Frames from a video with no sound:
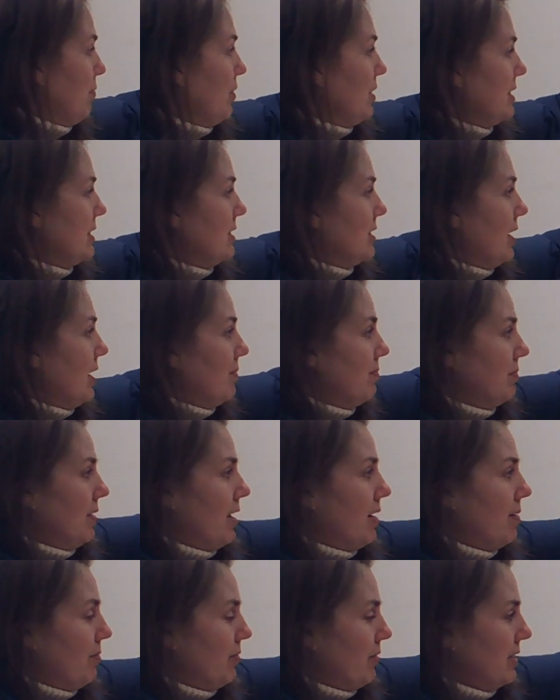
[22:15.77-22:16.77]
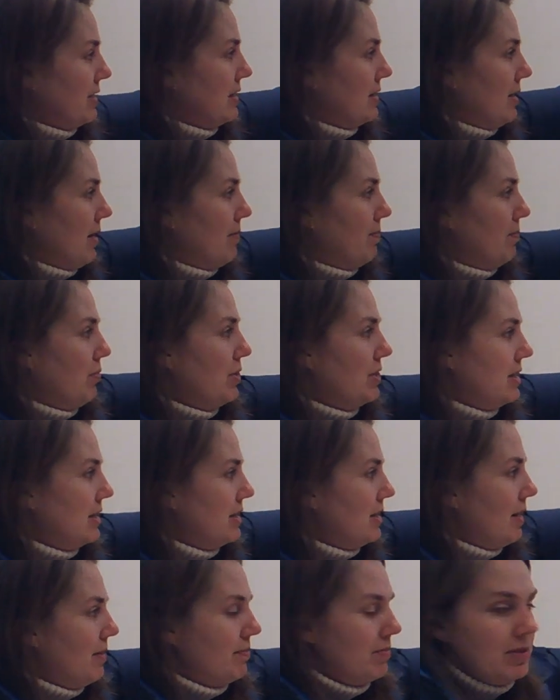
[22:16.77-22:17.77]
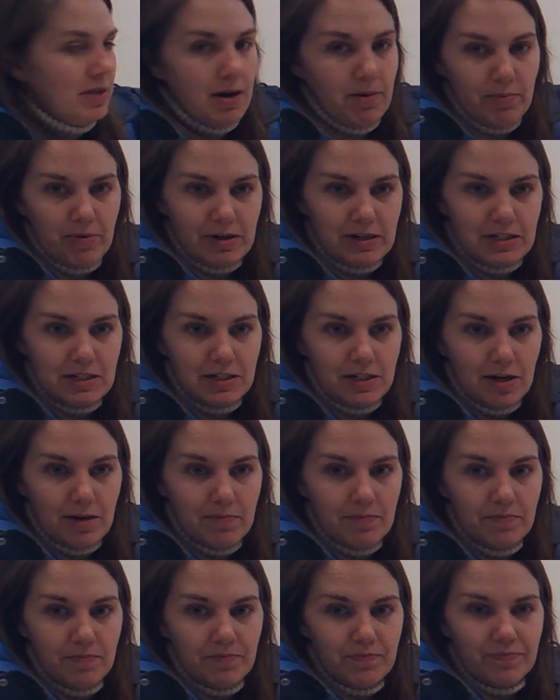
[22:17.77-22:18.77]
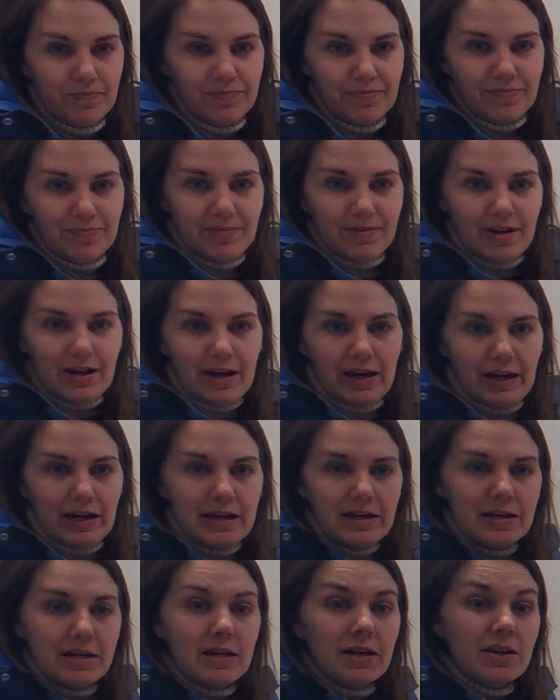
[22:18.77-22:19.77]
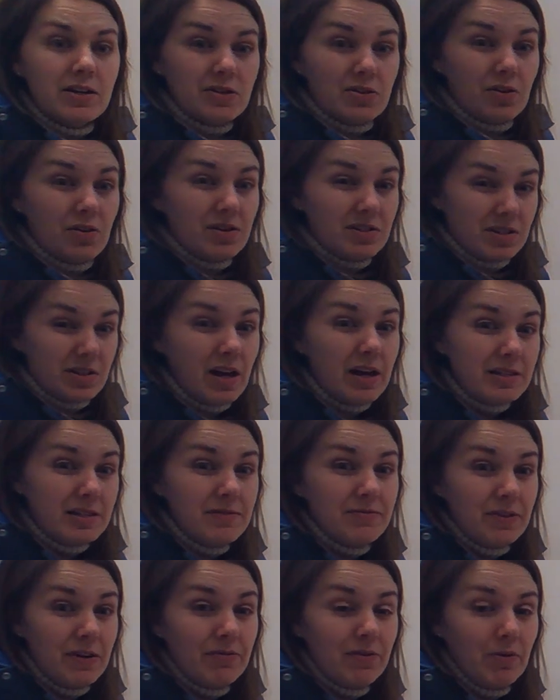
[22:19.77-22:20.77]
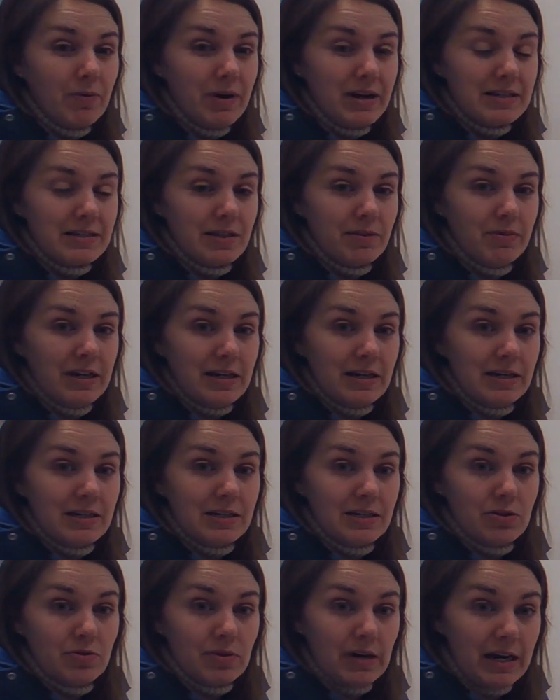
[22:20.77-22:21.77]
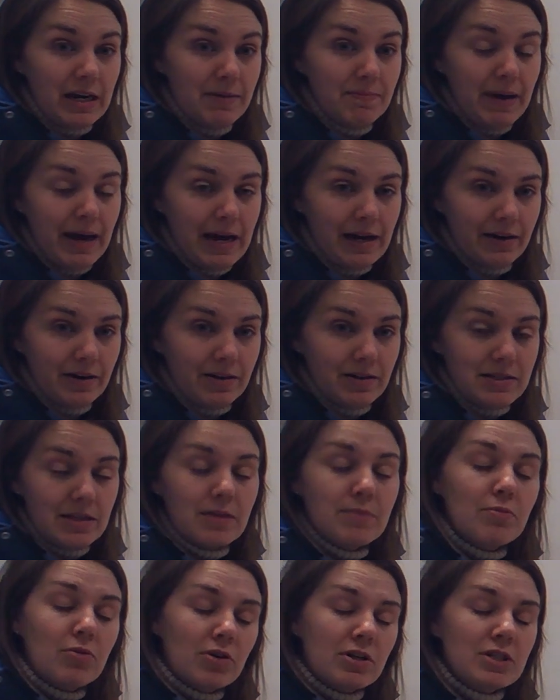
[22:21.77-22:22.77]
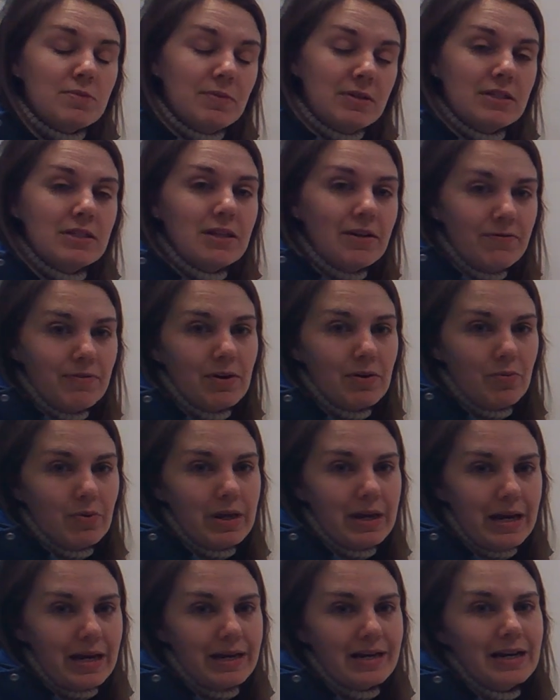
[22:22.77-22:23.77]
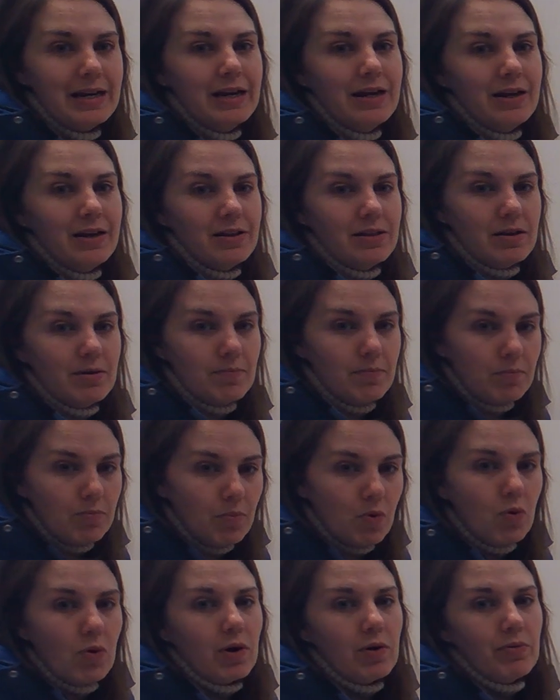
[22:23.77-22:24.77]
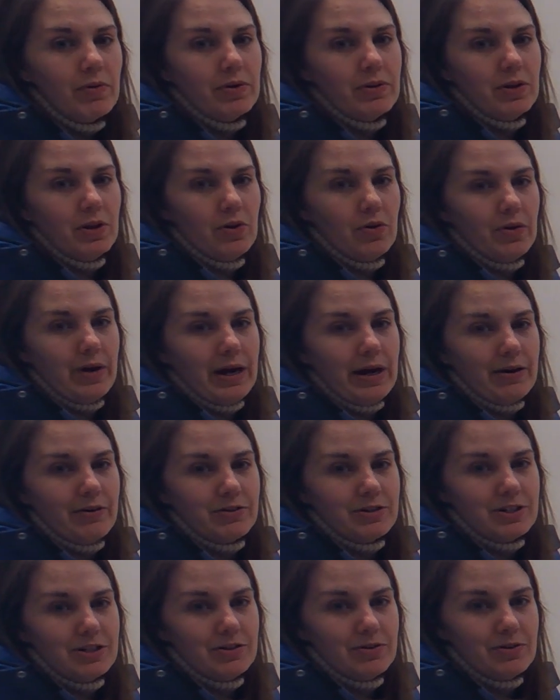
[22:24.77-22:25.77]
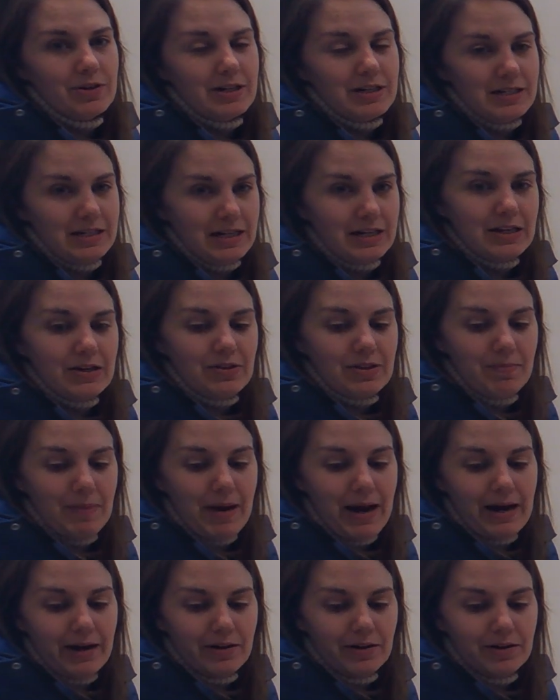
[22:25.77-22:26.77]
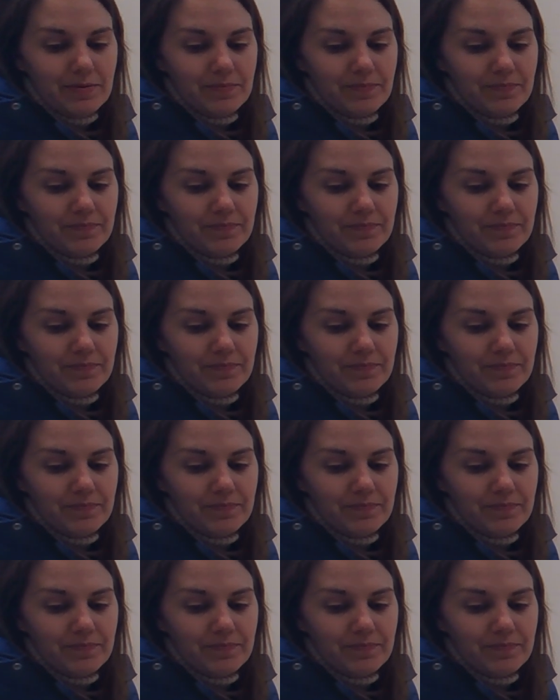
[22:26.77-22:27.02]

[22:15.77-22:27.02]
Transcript: pointy top, not pointy top, pointy top, not pointy top. Okay, so there's lots of different ways that we can describe patterns, and the more specific we get, the more we'll know how to continue the pattern.